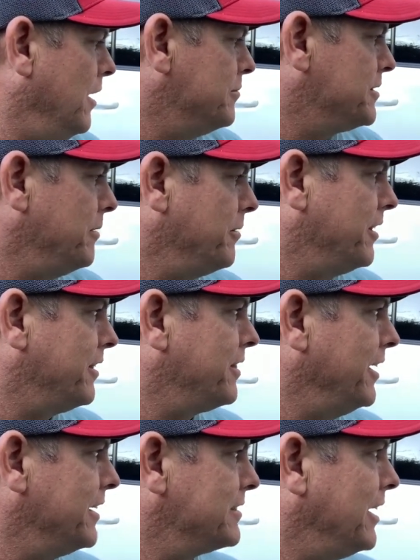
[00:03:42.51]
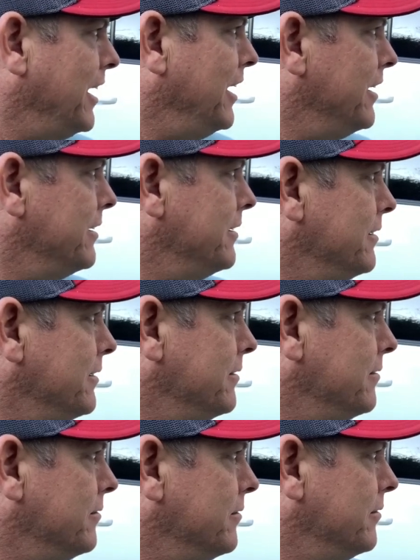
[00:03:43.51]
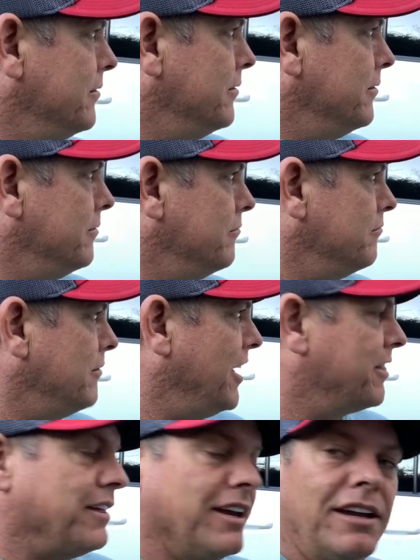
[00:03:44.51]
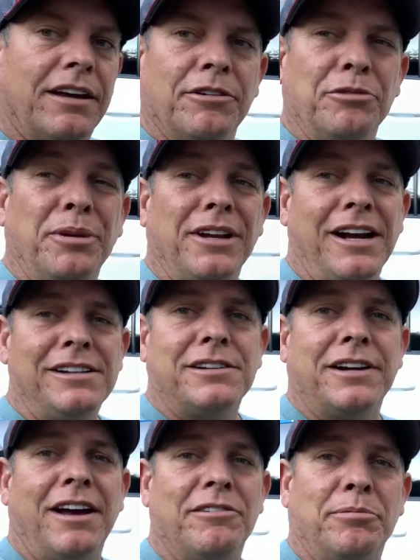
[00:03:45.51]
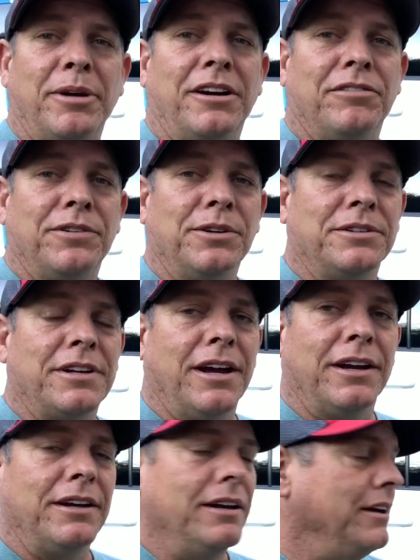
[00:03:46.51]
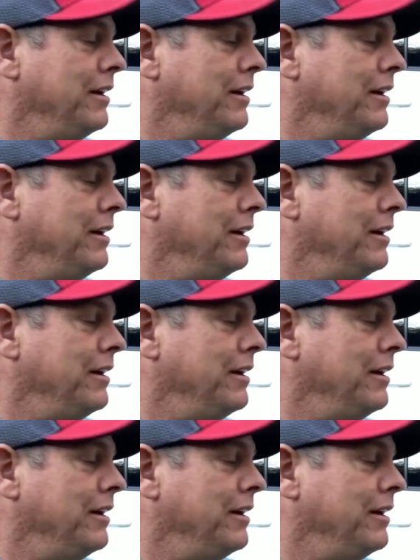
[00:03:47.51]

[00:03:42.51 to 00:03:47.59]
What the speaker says: Some of the things that I think it would be nicer to have a bigger fuel tank.